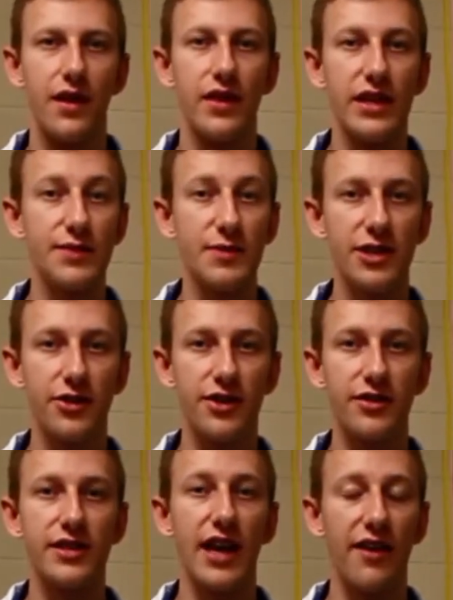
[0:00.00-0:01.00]
These
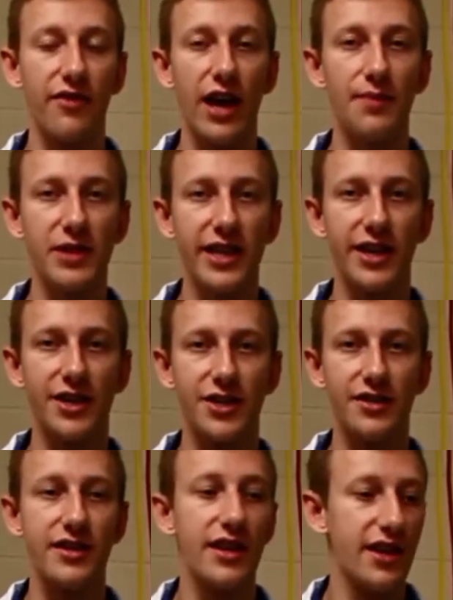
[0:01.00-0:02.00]
materials have
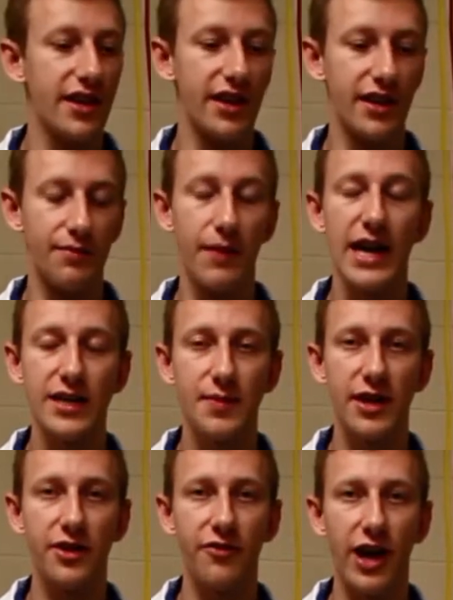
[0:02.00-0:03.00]
applications in mass
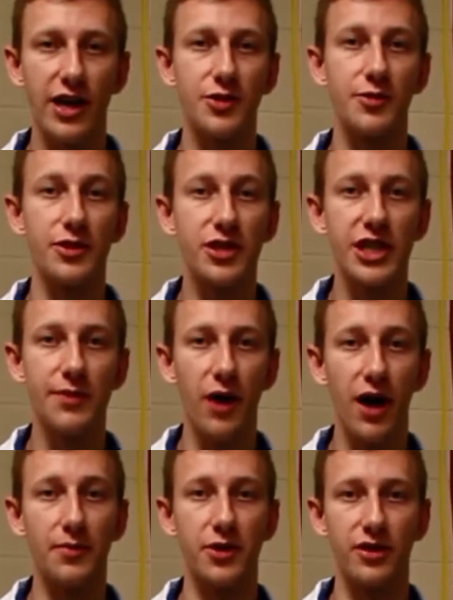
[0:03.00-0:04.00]
manufacturable cheap
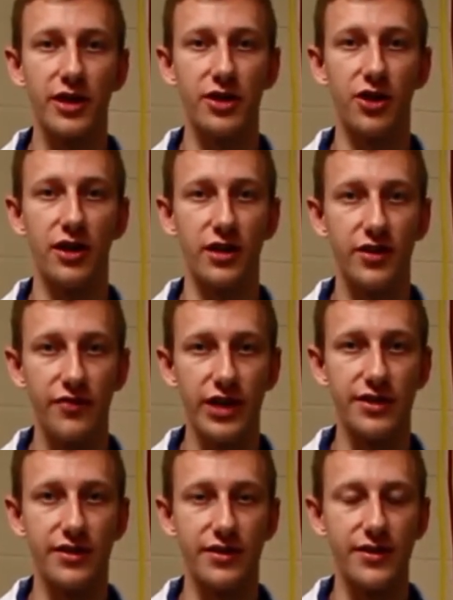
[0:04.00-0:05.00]
optoelectronic
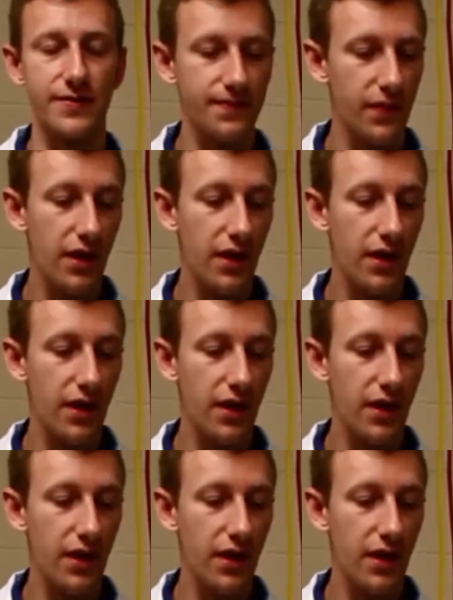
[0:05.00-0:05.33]
devices.